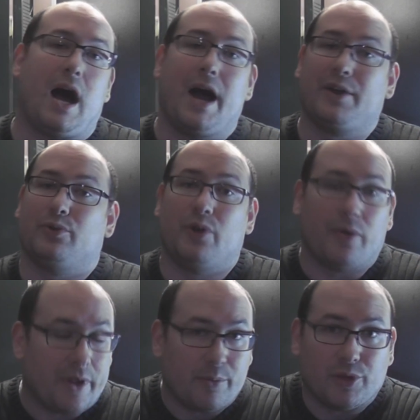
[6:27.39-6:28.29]
I don't
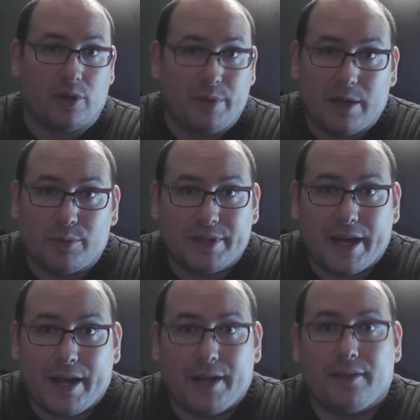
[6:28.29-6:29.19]
know that I'm going to be able to
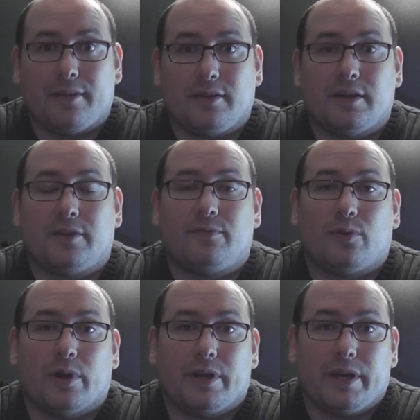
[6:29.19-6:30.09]
get anything done
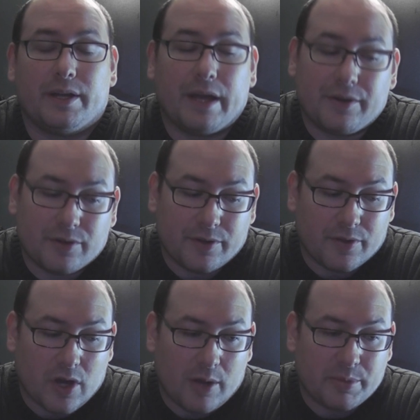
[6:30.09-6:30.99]
for it and entered in
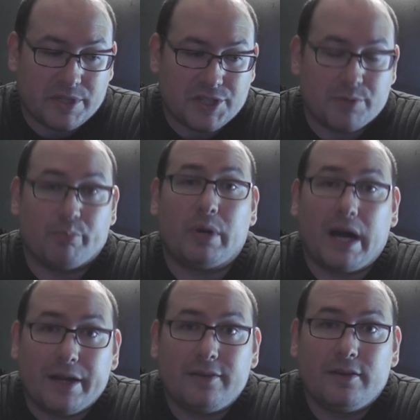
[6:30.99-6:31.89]
the competition,
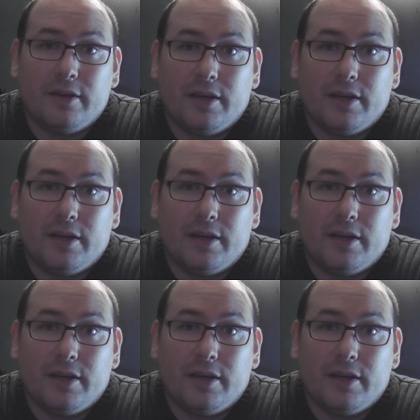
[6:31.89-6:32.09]
but